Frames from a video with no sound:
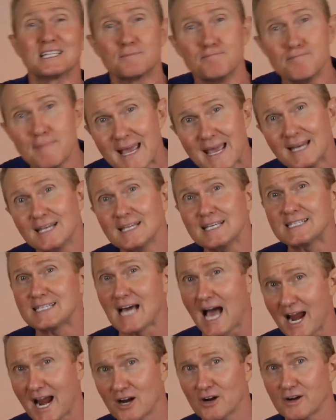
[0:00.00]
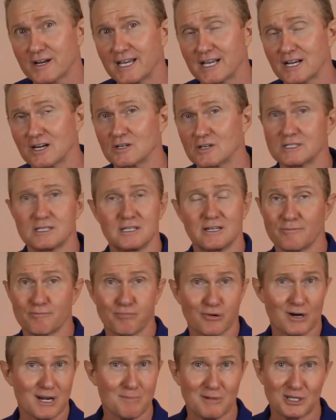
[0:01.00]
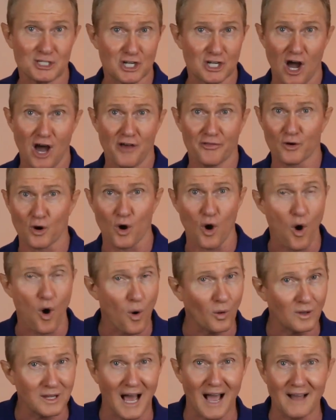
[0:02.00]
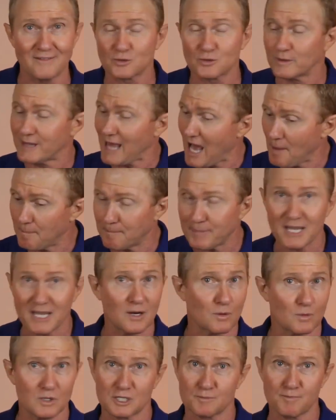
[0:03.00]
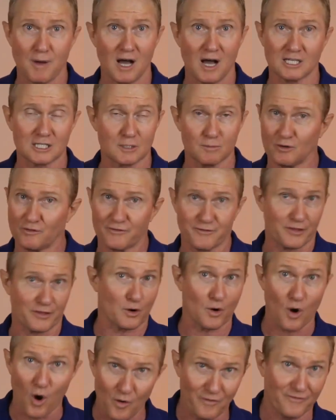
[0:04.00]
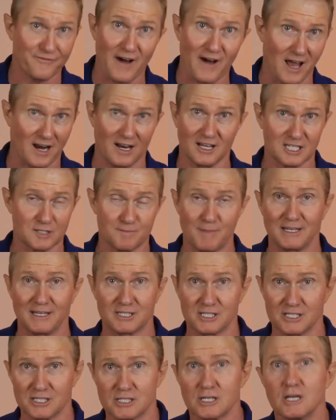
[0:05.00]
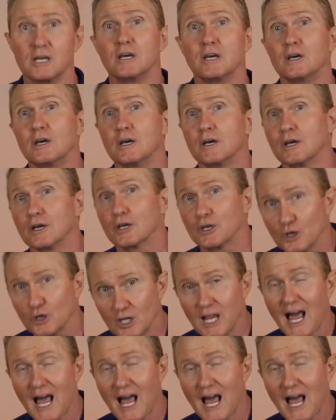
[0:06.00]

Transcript: mainly tire kickers that have pretty much gone their whole lives without being responsible for their own final expenses. You'll